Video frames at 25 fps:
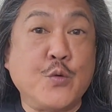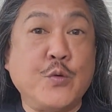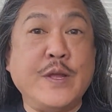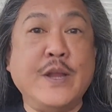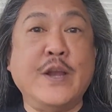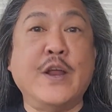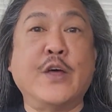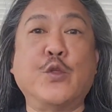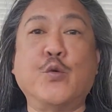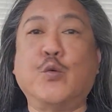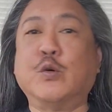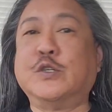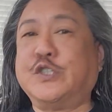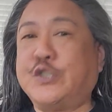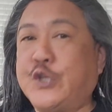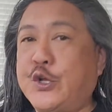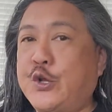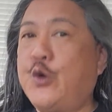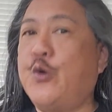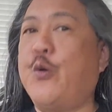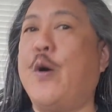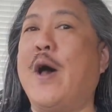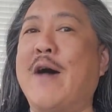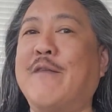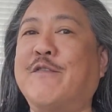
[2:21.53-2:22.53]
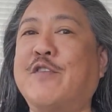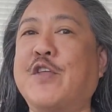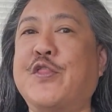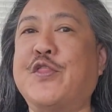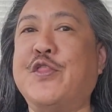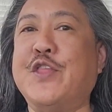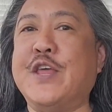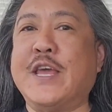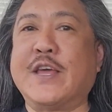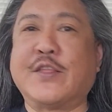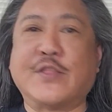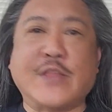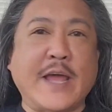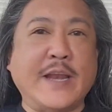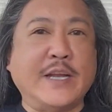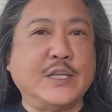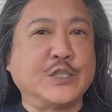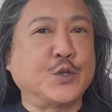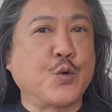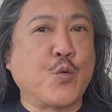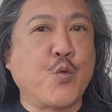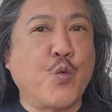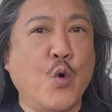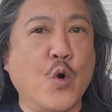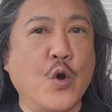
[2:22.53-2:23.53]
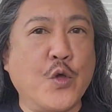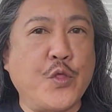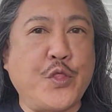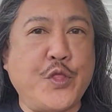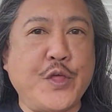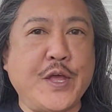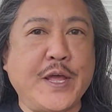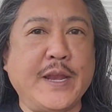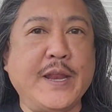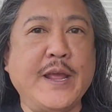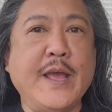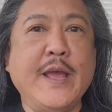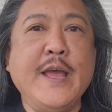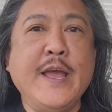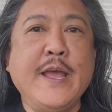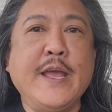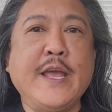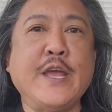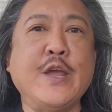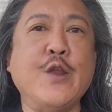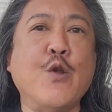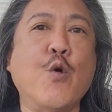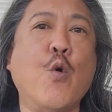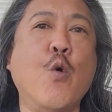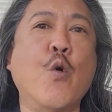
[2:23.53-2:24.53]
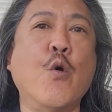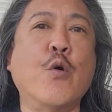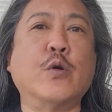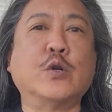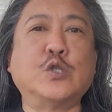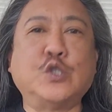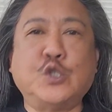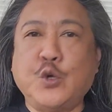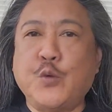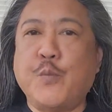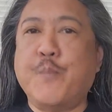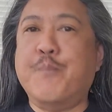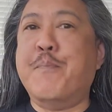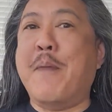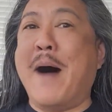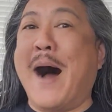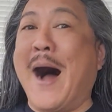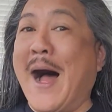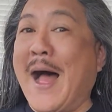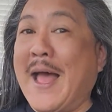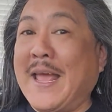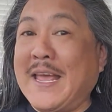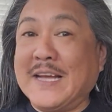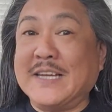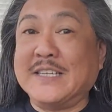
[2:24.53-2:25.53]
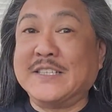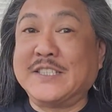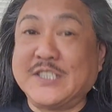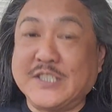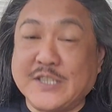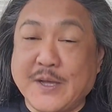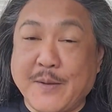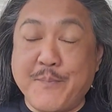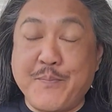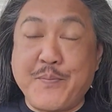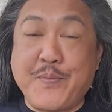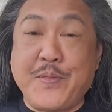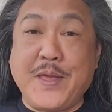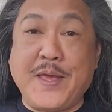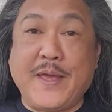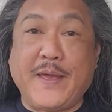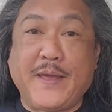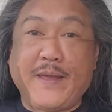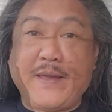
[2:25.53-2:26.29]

In other words, you have to think that it's worth it in order to buy something.